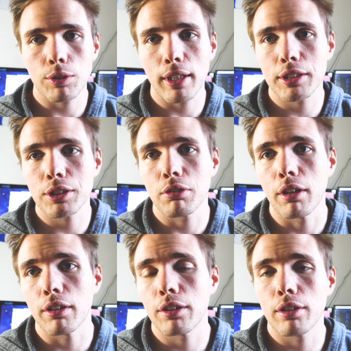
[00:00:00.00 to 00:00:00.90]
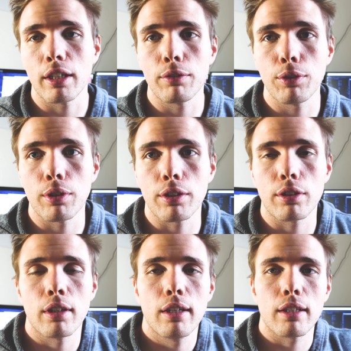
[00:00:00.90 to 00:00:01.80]
so that's another interview,
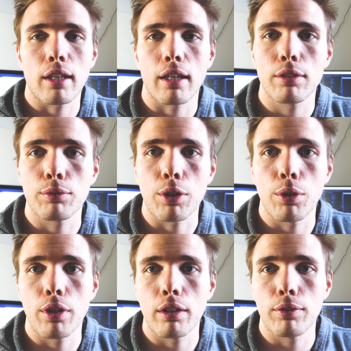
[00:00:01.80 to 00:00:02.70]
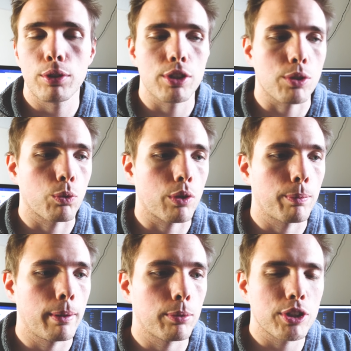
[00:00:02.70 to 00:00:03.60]
another kind of recruiter interview, just to work
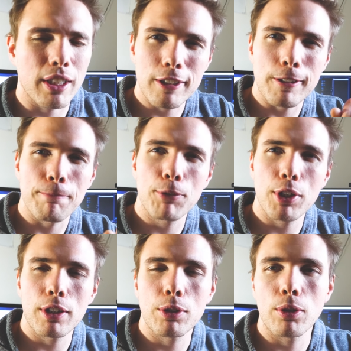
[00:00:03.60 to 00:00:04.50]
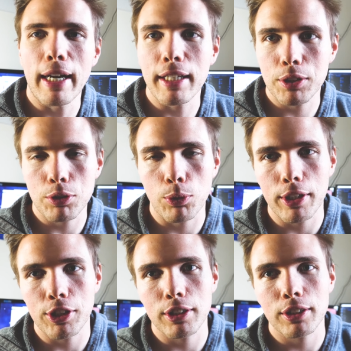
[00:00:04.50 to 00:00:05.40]
with people, just to get your foot in the door, ask those
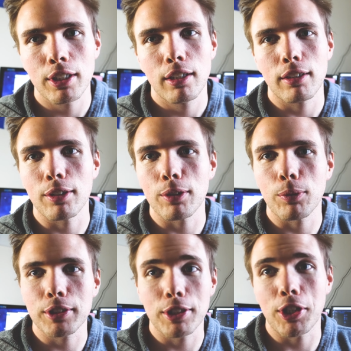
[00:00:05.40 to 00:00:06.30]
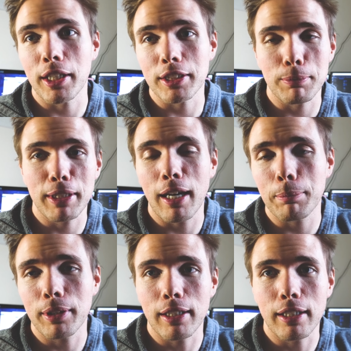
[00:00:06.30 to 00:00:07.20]
questions. You know, what's the chance of me
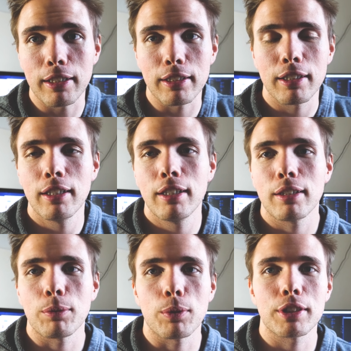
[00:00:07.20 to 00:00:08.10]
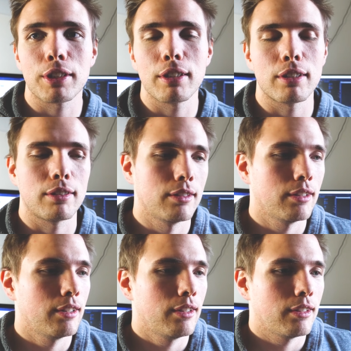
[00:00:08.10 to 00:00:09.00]
not being hired? What's the,
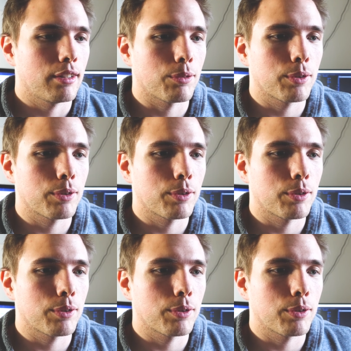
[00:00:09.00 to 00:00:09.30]
you know,